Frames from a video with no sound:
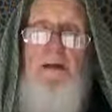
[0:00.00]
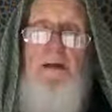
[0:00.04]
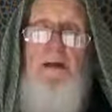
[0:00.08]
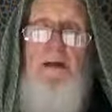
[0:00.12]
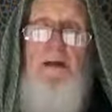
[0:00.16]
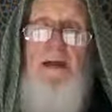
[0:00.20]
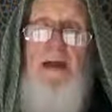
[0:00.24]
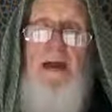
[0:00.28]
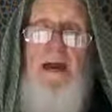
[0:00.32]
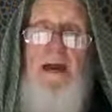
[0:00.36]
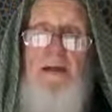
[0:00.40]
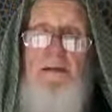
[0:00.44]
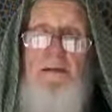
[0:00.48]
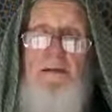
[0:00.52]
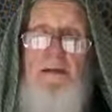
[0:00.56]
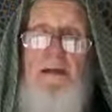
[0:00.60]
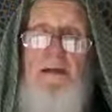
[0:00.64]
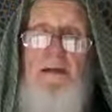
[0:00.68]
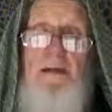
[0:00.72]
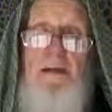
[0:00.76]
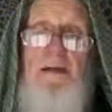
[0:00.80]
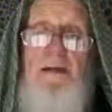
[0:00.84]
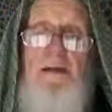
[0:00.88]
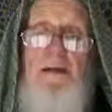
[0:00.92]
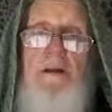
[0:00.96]
And
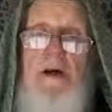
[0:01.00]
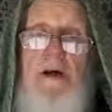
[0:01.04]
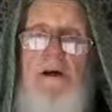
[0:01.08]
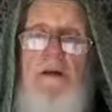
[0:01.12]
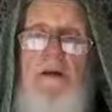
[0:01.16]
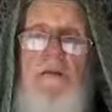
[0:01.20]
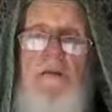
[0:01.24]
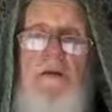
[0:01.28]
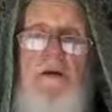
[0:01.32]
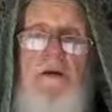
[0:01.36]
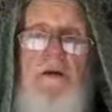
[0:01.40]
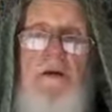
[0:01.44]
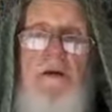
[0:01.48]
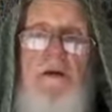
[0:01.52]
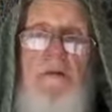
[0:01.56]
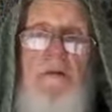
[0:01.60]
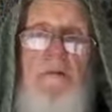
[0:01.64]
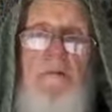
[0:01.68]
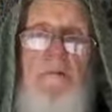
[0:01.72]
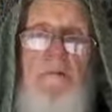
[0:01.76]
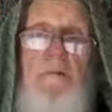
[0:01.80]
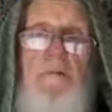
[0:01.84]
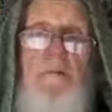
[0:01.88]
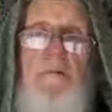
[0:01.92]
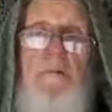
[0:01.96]
we know that
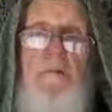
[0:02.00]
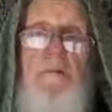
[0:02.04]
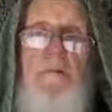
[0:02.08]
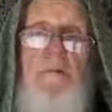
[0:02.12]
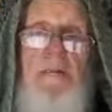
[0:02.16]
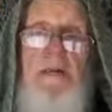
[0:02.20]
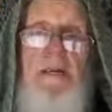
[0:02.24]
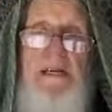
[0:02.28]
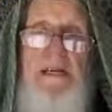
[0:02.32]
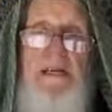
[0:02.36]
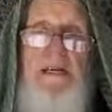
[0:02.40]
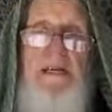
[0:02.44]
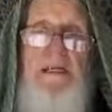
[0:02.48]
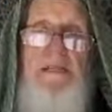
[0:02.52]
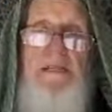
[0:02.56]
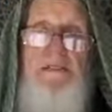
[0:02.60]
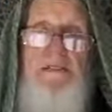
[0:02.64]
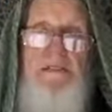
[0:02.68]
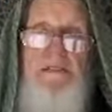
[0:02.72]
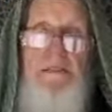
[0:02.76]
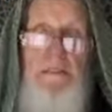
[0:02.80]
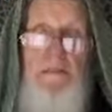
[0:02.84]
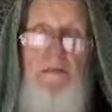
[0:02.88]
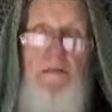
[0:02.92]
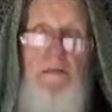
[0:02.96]
we need to
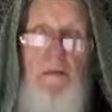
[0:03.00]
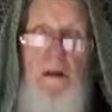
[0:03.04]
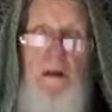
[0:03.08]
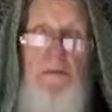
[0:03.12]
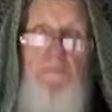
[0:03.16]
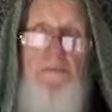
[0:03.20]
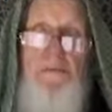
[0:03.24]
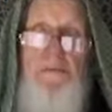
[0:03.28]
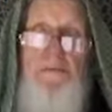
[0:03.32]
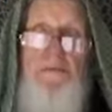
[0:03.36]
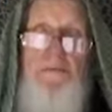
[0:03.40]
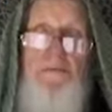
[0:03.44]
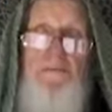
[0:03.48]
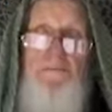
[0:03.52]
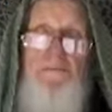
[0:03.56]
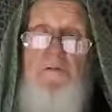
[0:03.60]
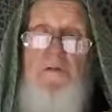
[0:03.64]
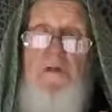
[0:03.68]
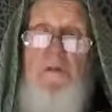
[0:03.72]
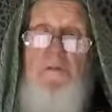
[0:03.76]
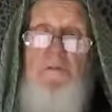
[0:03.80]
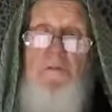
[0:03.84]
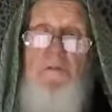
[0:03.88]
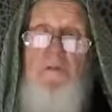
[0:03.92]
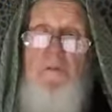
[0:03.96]
seek refuge
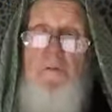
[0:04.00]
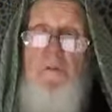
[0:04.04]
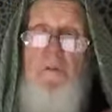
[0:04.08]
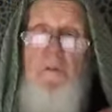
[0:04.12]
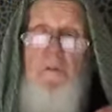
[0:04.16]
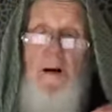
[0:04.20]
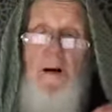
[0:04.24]
from